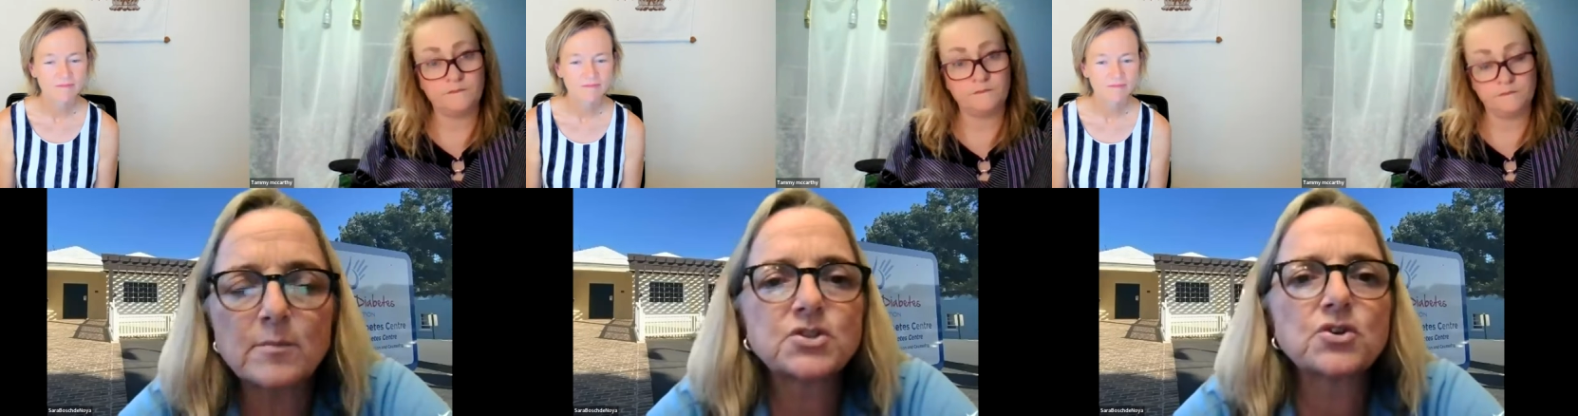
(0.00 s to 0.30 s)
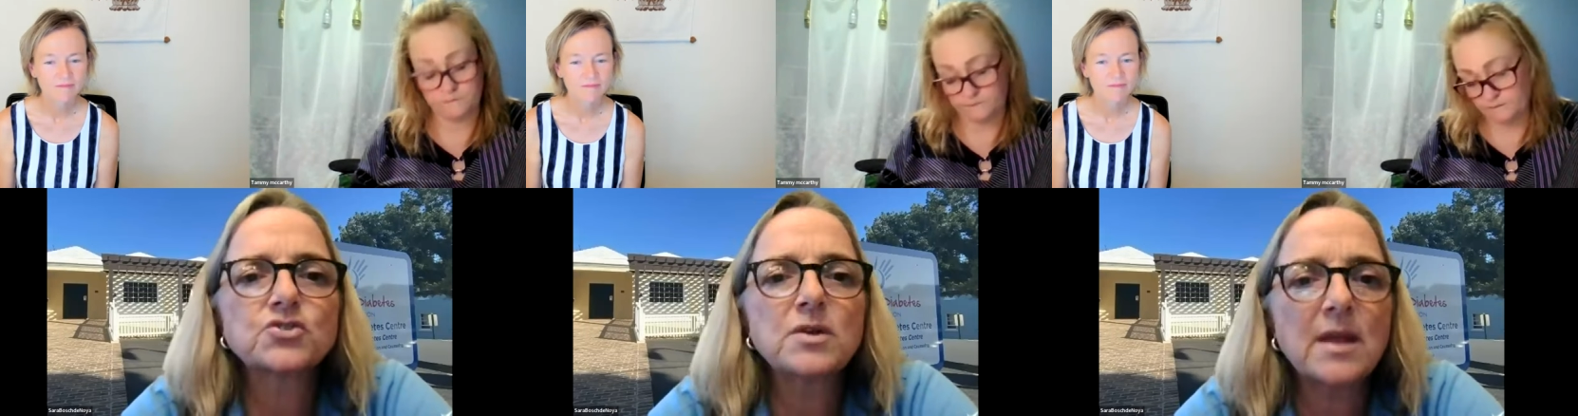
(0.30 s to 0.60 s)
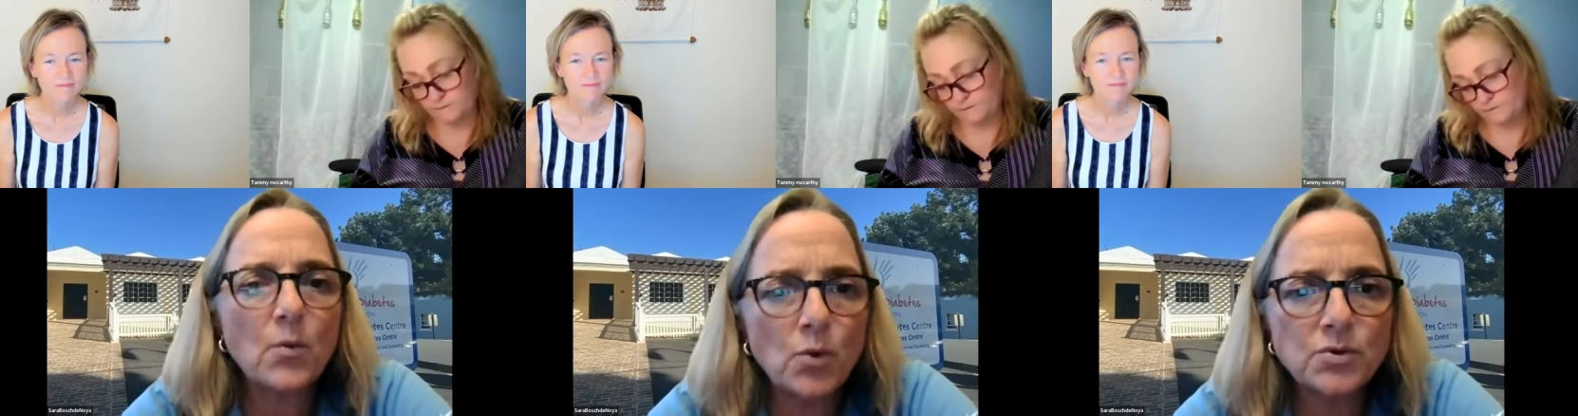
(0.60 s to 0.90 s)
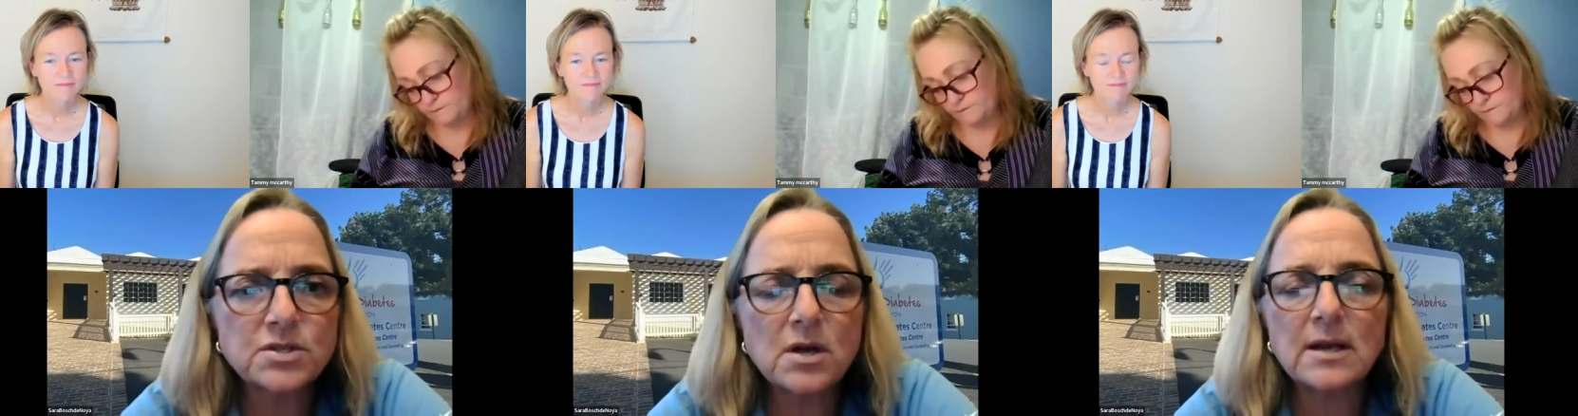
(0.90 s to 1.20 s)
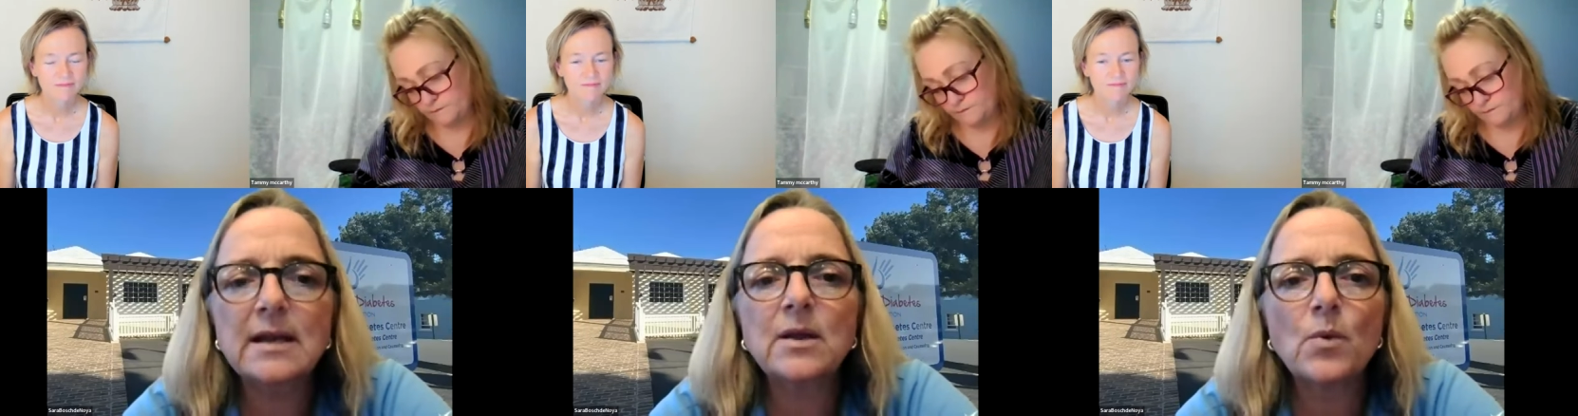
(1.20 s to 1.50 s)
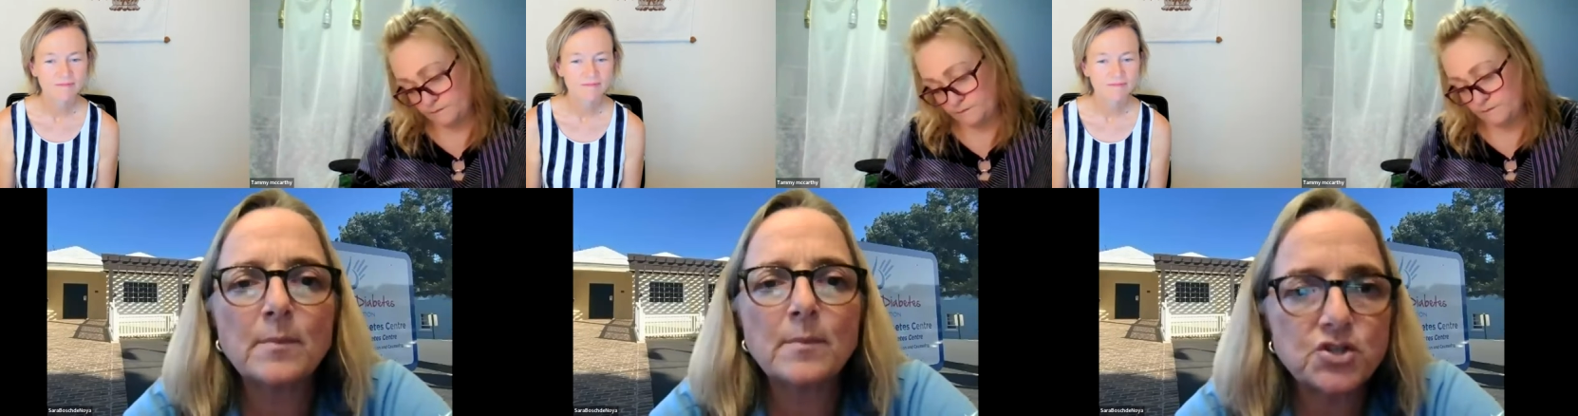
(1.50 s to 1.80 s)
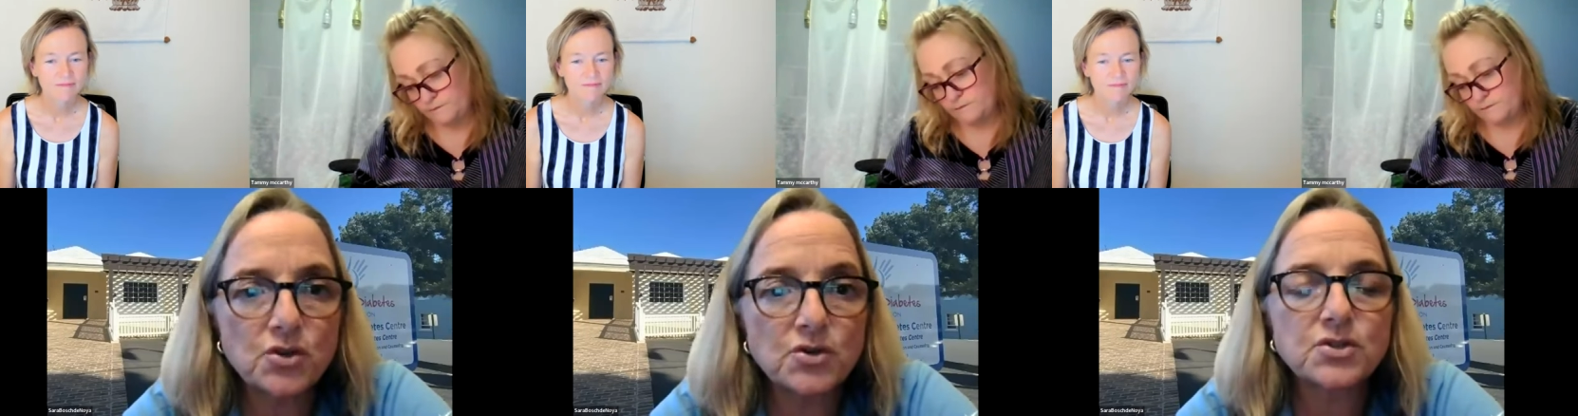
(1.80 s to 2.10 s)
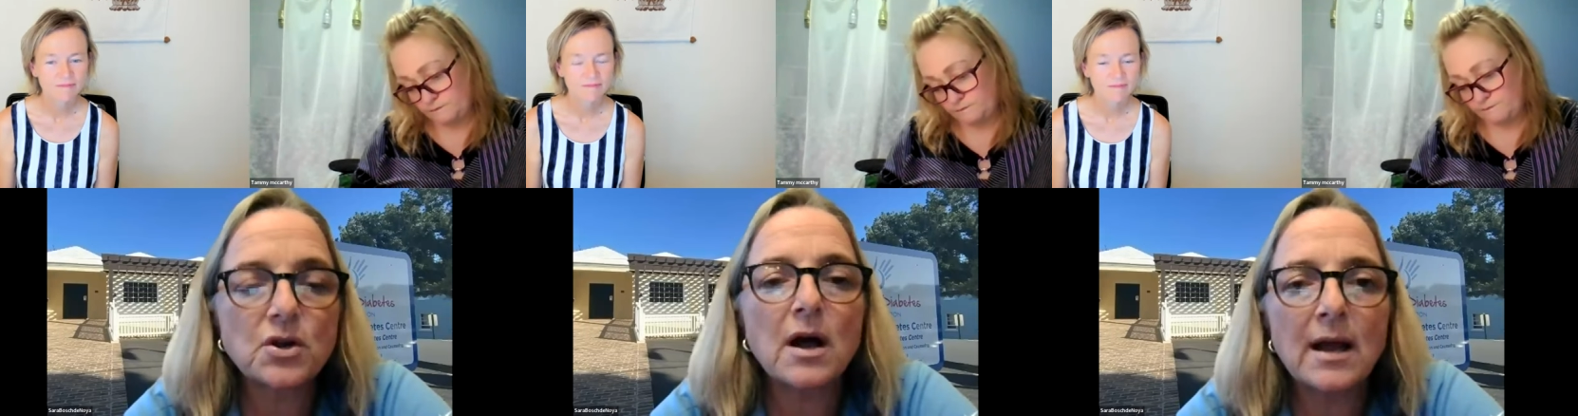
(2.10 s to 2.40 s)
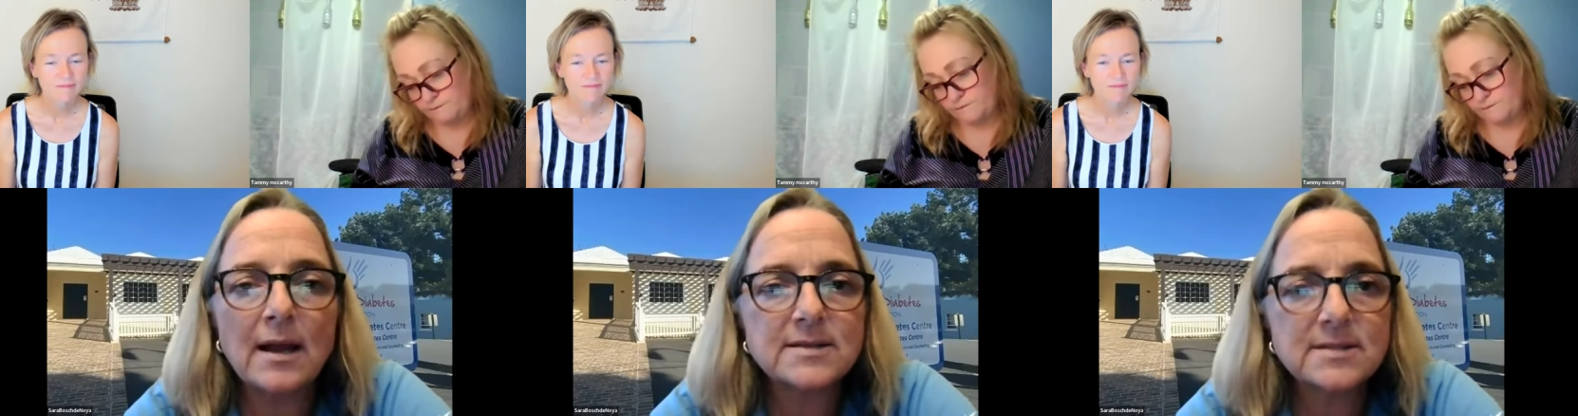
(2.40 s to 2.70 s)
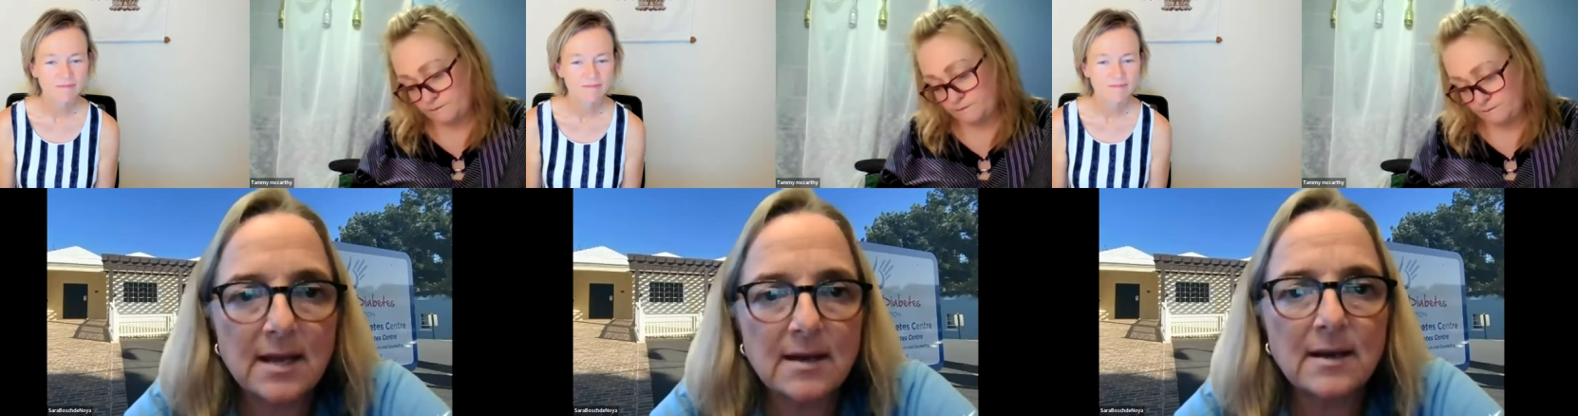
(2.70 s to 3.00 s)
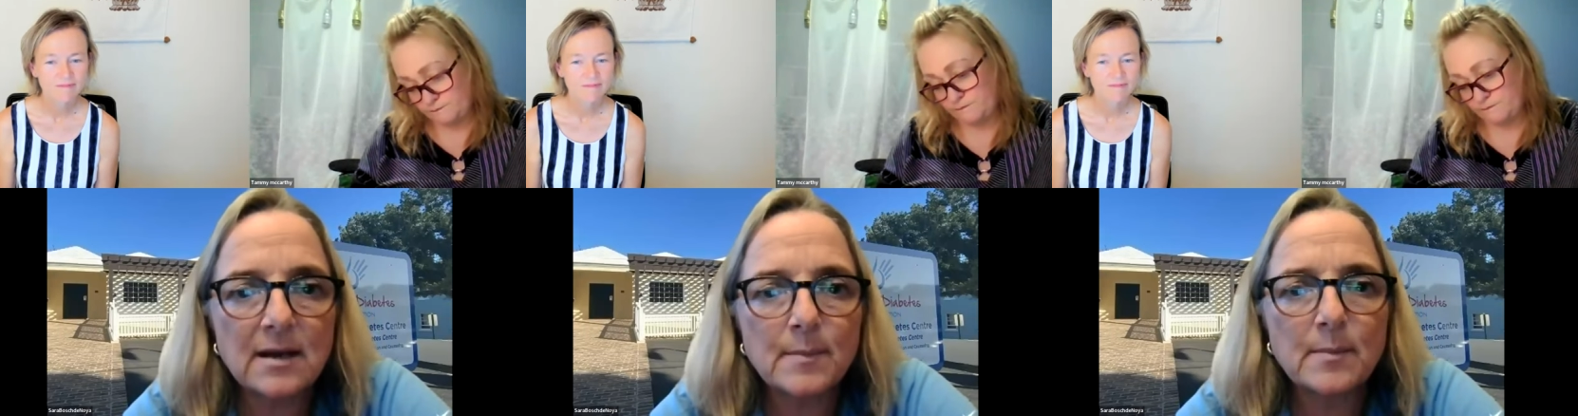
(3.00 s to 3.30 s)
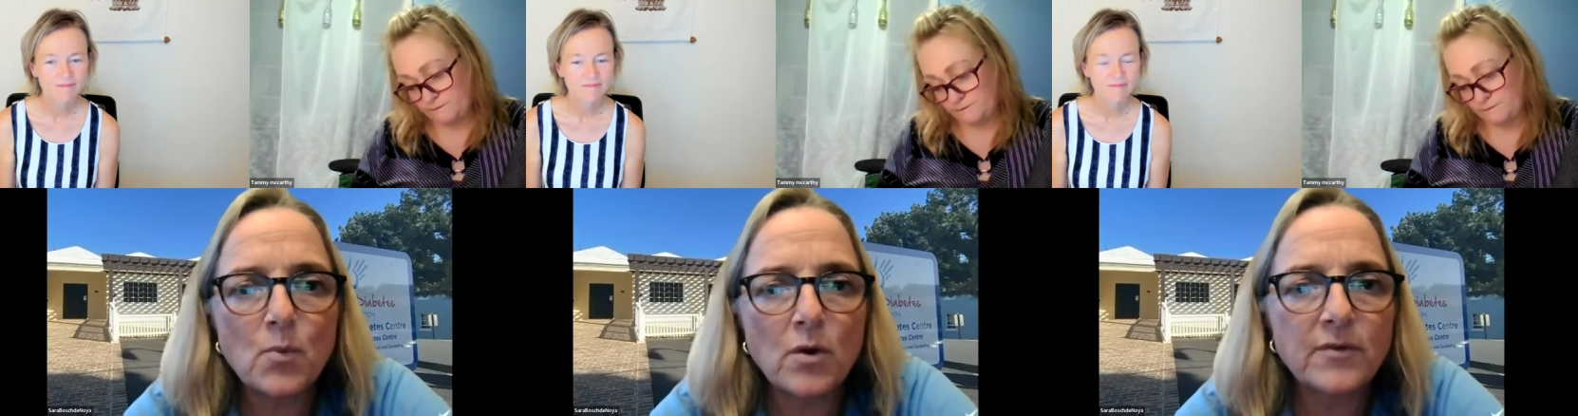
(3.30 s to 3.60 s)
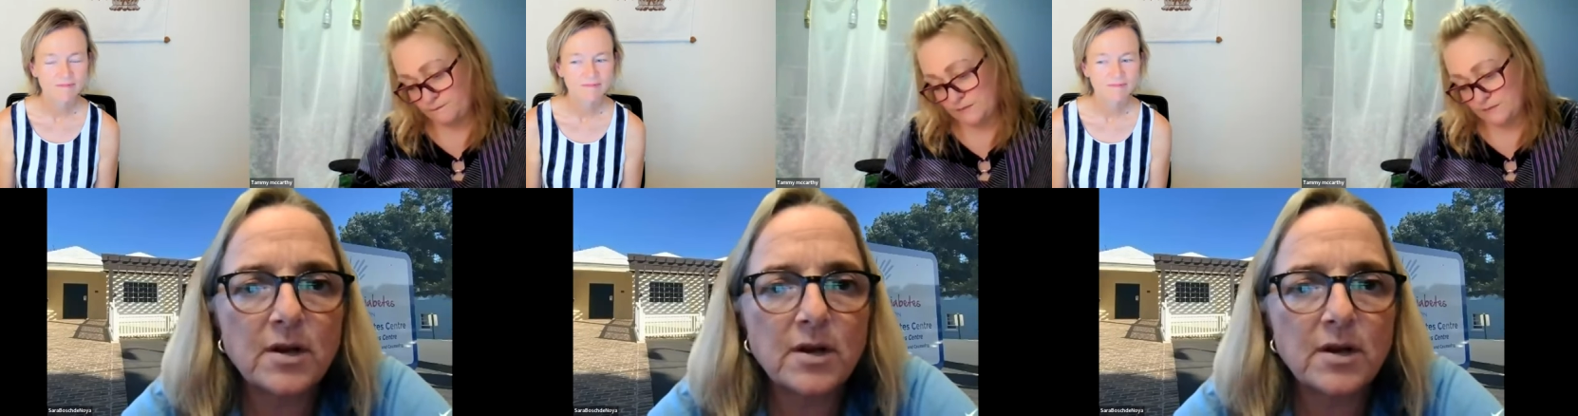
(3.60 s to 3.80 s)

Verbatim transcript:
Speaker 1: from a surgery, that wound's not healing well, my sugars are high. Let's get a little bit more of